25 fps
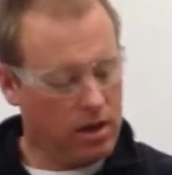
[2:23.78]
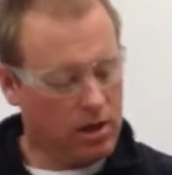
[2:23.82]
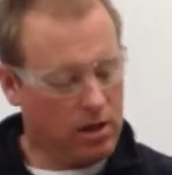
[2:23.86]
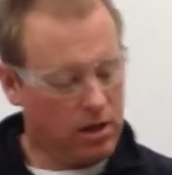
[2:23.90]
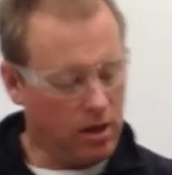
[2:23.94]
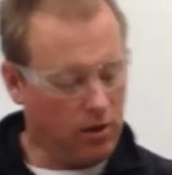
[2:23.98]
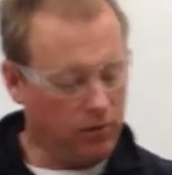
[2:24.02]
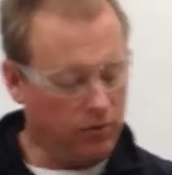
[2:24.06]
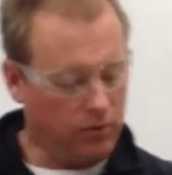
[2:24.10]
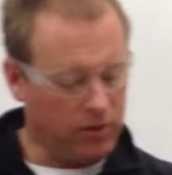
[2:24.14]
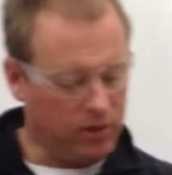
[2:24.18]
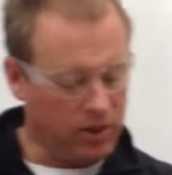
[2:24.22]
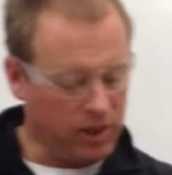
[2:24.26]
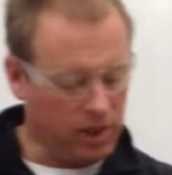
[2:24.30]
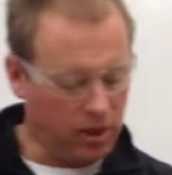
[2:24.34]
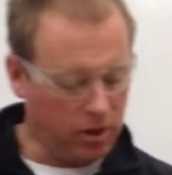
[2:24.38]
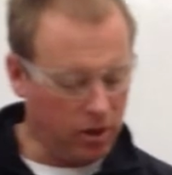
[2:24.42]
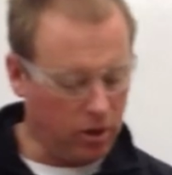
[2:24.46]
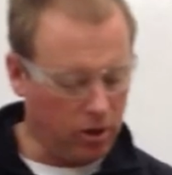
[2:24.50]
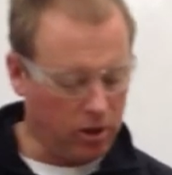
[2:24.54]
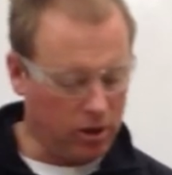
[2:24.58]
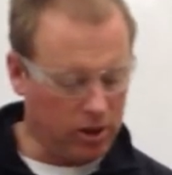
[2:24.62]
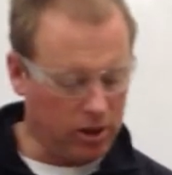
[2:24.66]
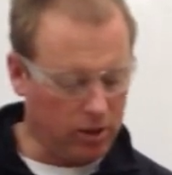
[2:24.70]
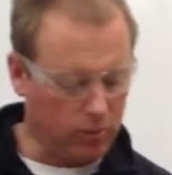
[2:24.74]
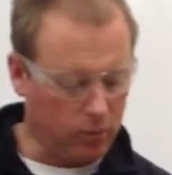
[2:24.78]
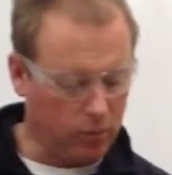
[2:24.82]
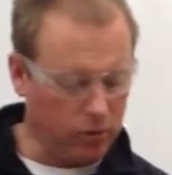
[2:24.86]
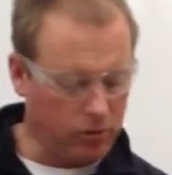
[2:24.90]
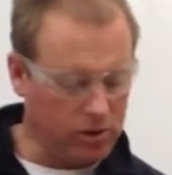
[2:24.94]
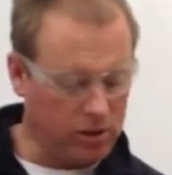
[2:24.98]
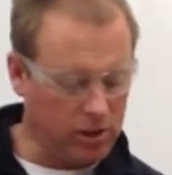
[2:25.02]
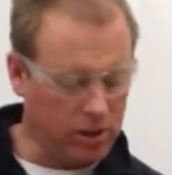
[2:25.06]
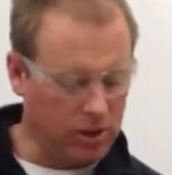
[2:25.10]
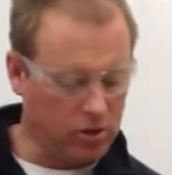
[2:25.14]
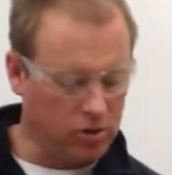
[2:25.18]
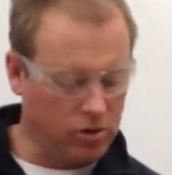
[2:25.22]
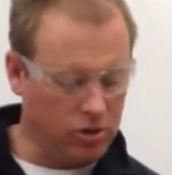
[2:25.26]
Now if we take a look at the
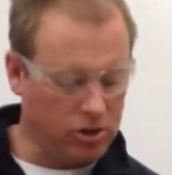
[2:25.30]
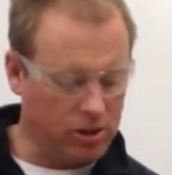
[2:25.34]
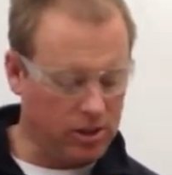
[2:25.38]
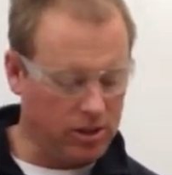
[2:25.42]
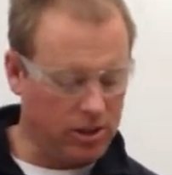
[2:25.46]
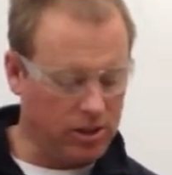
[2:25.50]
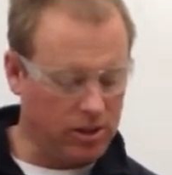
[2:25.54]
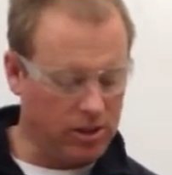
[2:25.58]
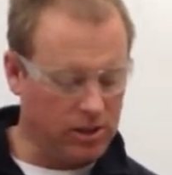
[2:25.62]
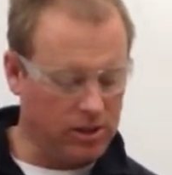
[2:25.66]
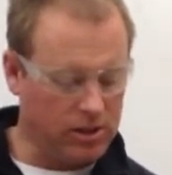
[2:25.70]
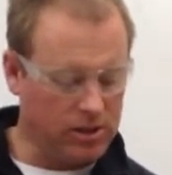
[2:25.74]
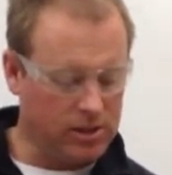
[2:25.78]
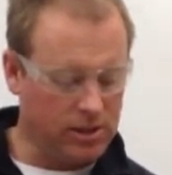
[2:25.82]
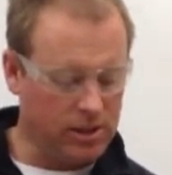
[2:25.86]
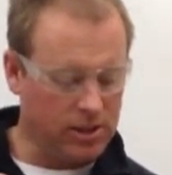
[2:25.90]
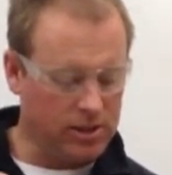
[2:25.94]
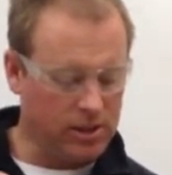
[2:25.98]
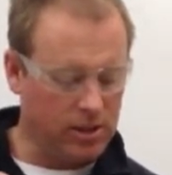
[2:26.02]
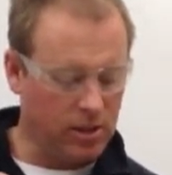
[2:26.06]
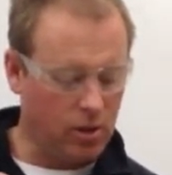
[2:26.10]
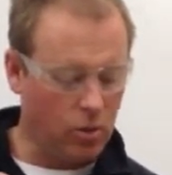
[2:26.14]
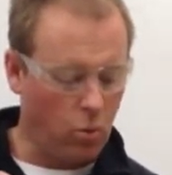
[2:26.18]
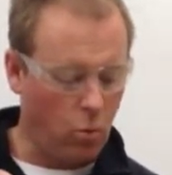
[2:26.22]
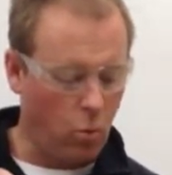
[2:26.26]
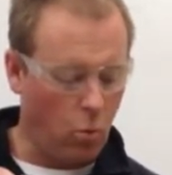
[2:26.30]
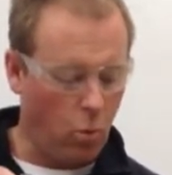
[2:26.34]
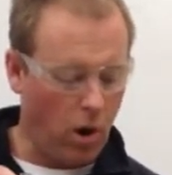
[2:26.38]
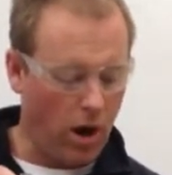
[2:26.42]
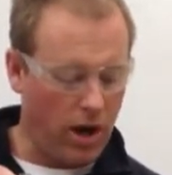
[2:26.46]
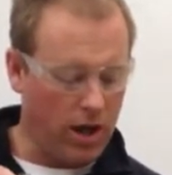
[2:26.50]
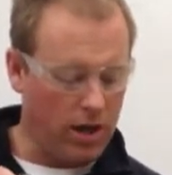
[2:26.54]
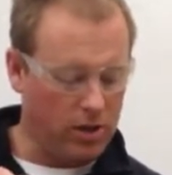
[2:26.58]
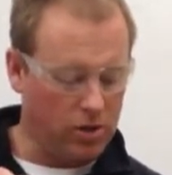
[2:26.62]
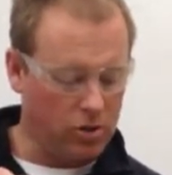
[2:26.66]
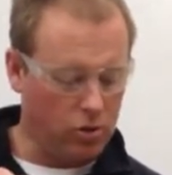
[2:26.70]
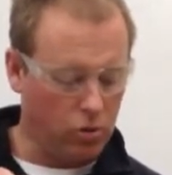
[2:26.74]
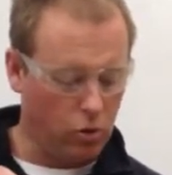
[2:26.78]
procedure sheet, it says that a
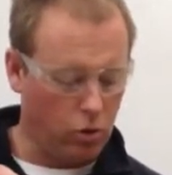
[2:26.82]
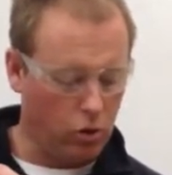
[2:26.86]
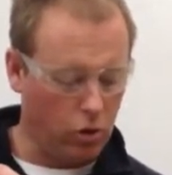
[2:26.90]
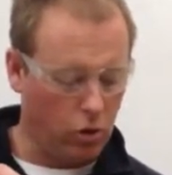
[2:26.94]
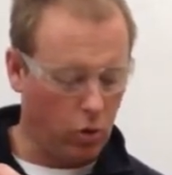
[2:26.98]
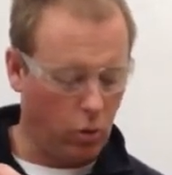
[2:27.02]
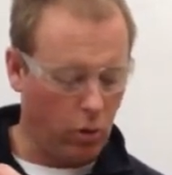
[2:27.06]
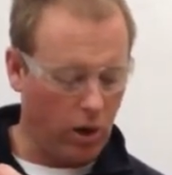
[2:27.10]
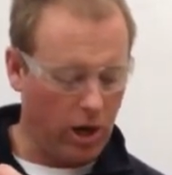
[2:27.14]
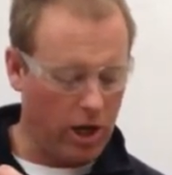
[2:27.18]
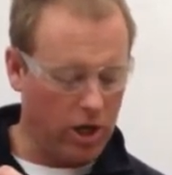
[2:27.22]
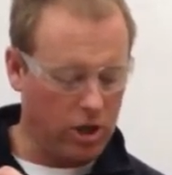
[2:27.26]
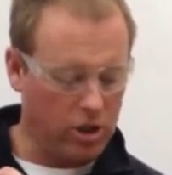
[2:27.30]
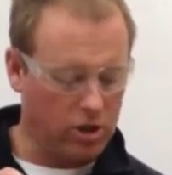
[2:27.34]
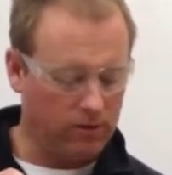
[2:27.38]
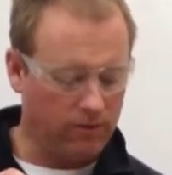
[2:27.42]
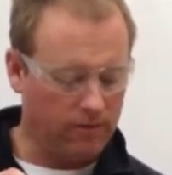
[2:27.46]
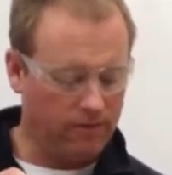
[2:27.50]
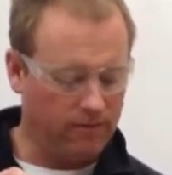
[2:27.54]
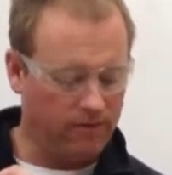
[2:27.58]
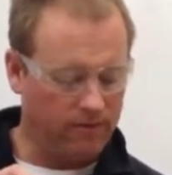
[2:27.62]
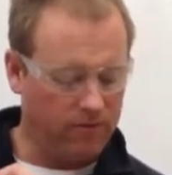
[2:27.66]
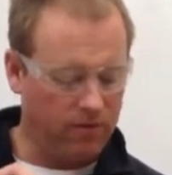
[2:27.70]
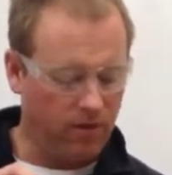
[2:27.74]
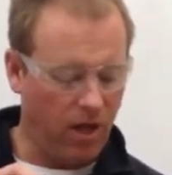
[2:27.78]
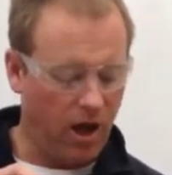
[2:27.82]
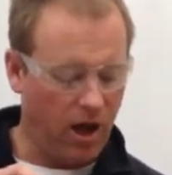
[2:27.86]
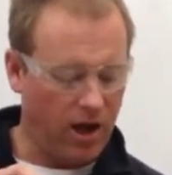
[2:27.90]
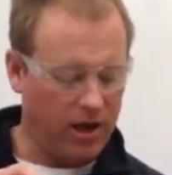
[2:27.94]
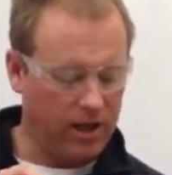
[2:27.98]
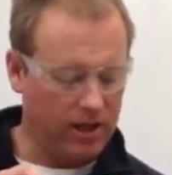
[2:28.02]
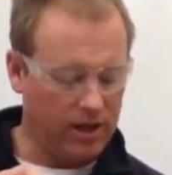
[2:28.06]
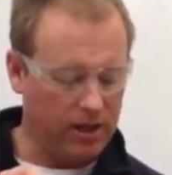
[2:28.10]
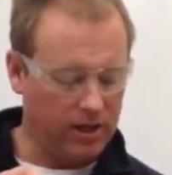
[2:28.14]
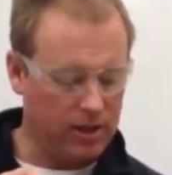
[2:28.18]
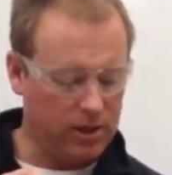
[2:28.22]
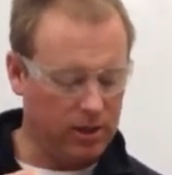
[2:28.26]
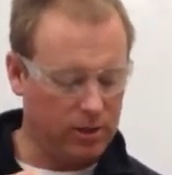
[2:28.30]
white or grayish
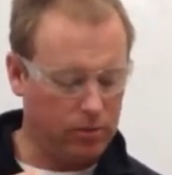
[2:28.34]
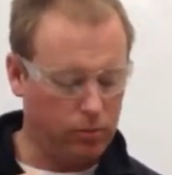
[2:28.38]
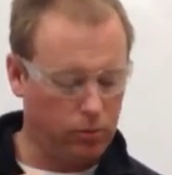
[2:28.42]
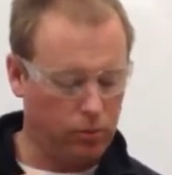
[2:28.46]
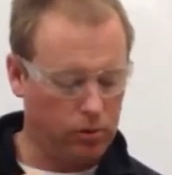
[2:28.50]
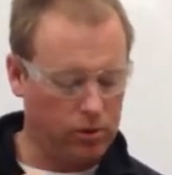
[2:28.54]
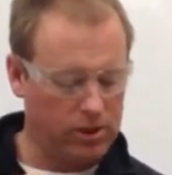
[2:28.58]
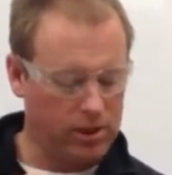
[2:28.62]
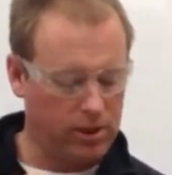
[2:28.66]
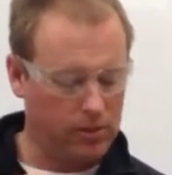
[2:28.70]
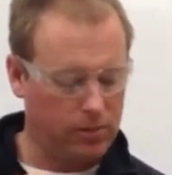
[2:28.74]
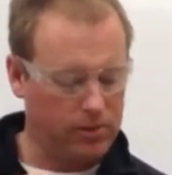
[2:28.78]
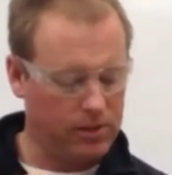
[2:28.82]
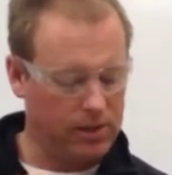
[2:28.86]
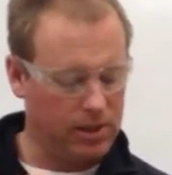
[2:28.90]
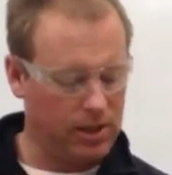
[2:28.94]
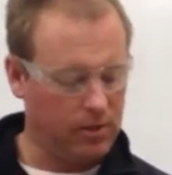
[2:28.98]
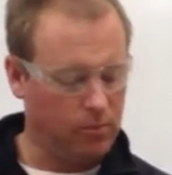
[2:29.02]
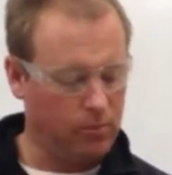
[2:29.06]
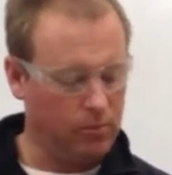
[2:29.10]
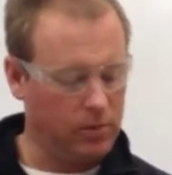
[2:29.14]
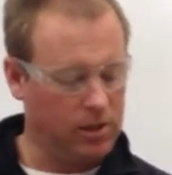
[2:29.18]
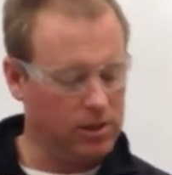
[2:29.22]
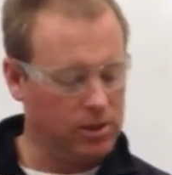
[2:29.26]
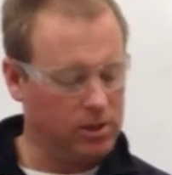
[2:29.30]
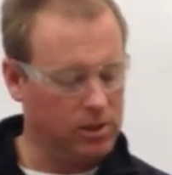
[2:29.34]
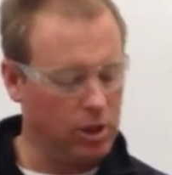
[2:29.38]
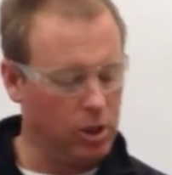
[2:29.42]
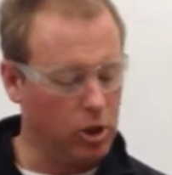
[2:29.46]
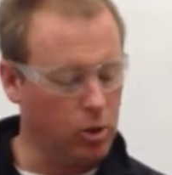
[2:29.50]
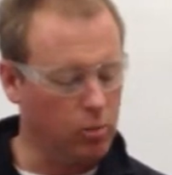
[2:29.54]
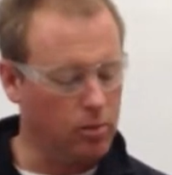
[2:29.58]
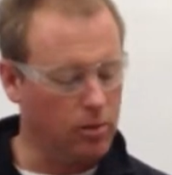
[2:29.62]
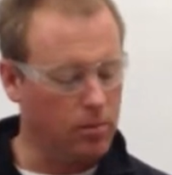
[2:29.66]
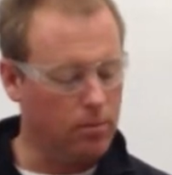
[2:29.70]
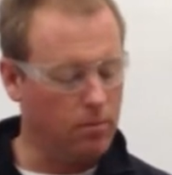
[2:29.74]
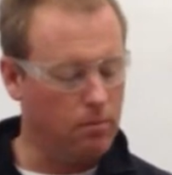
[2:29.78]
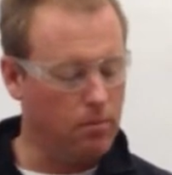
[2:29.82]
flocculent precipitate means
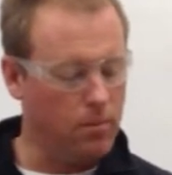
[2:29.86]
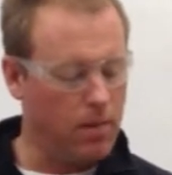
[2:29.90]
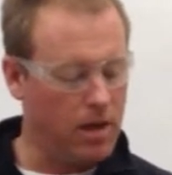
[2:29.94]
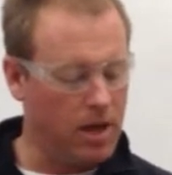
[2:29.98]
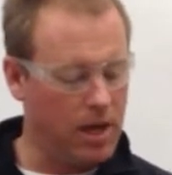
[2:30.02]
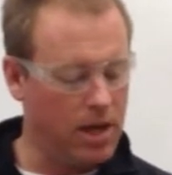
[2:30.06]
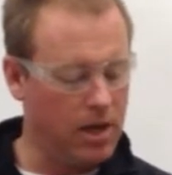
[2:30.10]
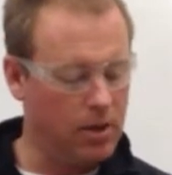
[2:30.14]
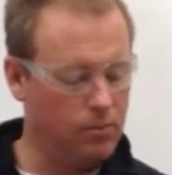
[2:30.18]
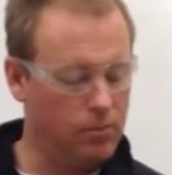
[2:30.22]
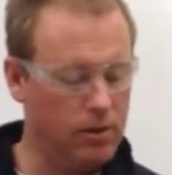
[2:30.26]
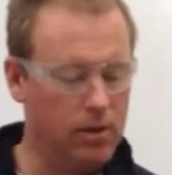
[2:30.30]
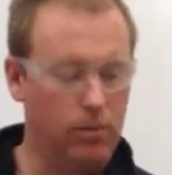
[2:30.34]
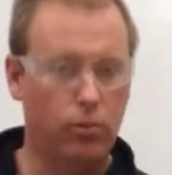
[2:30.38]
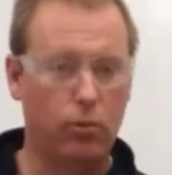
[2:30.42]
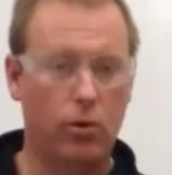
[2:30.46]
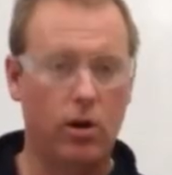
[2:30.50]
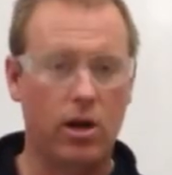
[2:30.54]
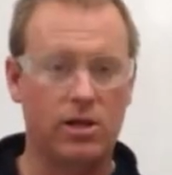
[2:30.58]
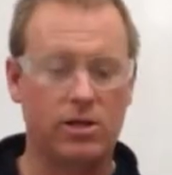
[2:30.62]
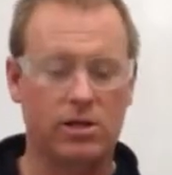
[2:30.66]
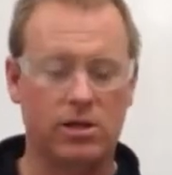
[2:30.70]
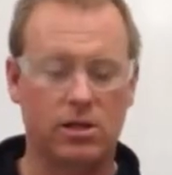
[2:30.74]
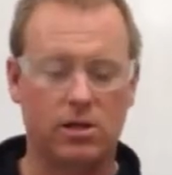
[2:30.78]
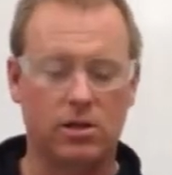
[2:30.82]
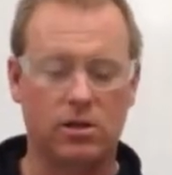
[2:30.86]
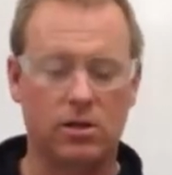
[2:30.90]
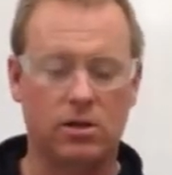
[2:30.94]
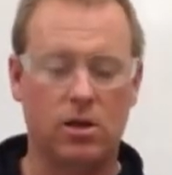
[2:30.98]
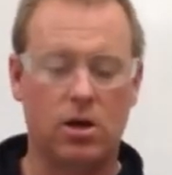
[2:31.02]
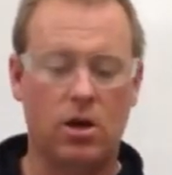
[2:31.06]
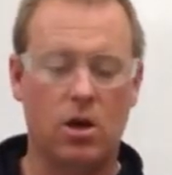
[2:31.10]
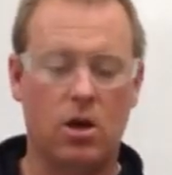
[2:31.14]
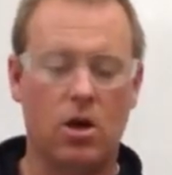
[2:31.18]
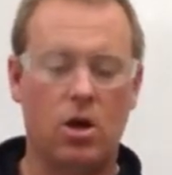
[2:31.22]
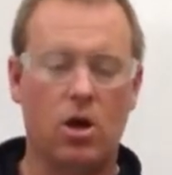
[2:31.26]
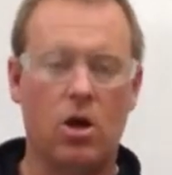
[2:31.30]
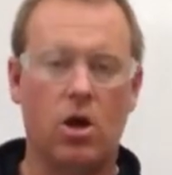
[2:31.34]
aluminum may be present.
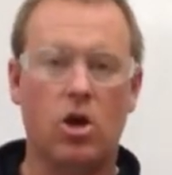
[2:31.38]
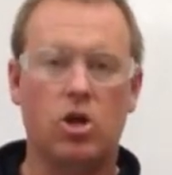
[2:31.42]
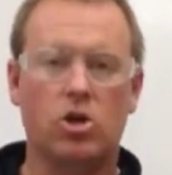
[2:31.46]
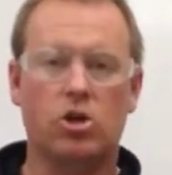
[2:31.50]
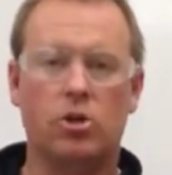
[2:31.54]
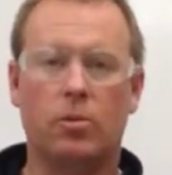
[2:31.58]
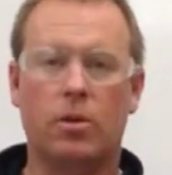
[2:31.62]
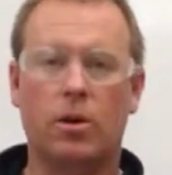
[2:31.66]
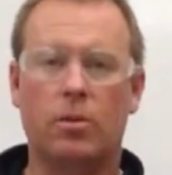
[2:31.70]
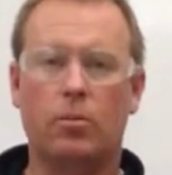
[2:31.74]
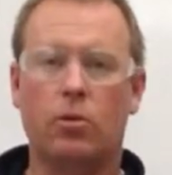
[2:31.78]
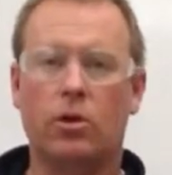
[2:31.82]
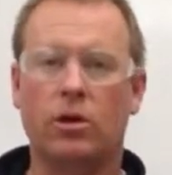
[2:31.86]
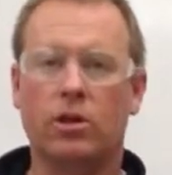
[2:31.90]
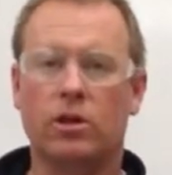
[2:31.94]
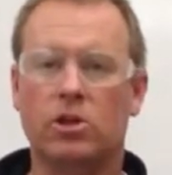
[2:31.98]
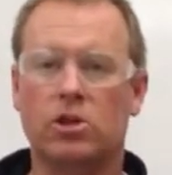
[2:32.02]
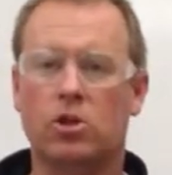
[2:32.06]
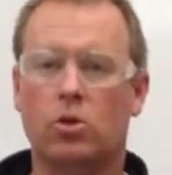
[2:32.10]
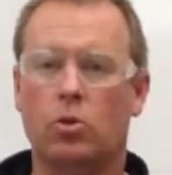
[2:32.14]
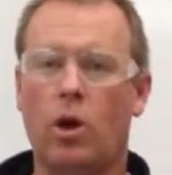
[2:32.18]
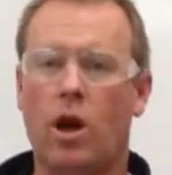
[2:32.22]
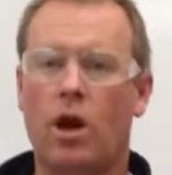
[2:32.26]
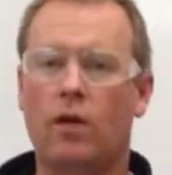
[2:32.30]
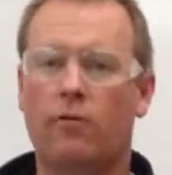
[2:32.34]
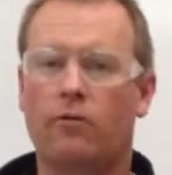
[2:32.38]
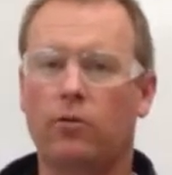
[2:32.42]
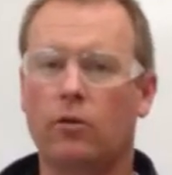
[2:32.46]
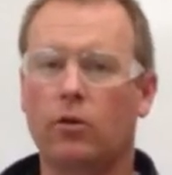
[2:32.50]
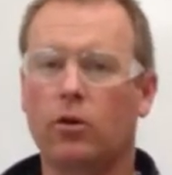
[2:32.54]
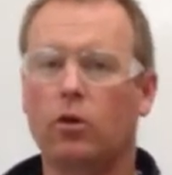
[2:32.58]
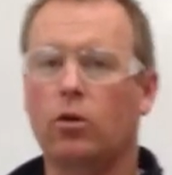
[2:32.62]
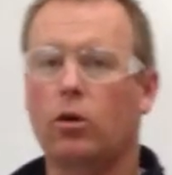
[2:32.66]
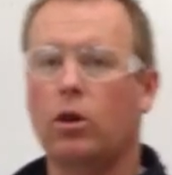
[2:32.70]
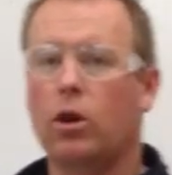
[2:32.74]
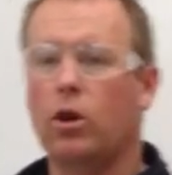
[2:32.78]
So I'm going to bring this around for a little